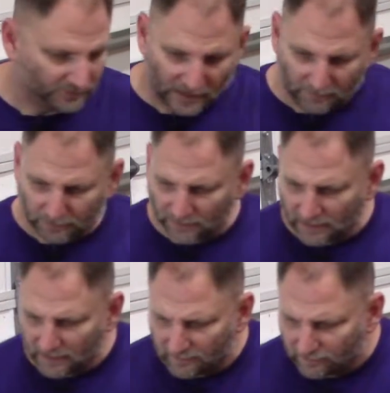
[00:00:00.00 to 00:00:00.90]
I
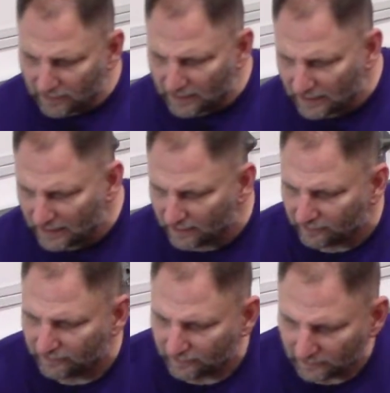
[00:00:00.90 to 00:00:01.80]
believe we
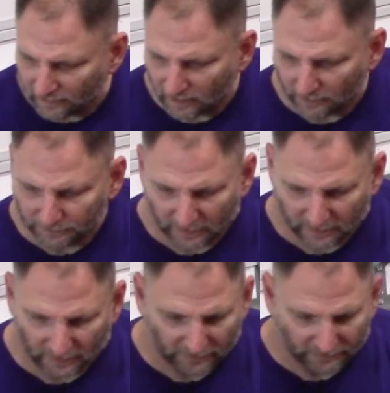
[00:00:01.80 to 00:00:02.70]
have up to
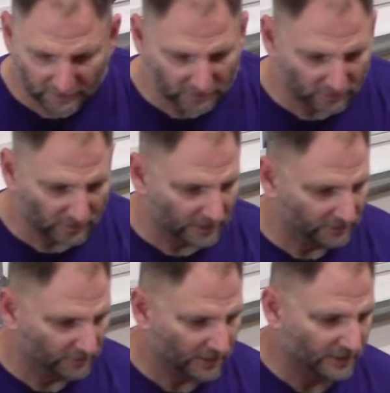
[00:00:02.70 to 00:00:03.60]
this fender
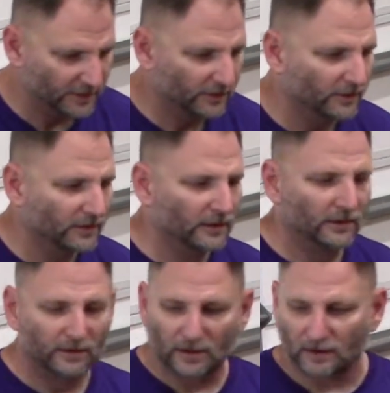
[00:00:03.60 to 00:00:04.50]
line right here
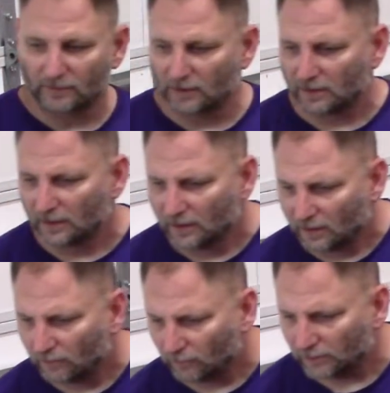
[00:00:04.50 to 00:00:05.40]
covered
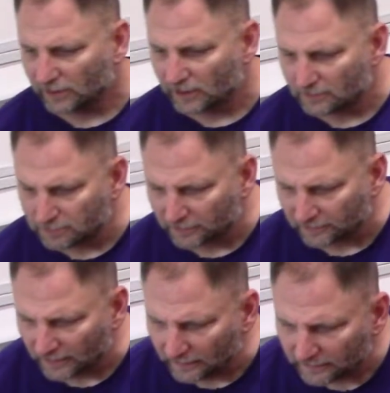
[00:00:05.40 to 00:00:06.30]

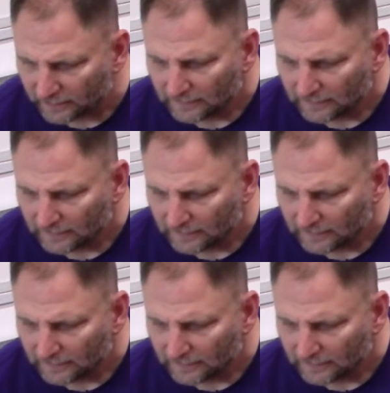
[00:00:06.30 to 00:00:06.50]
100%.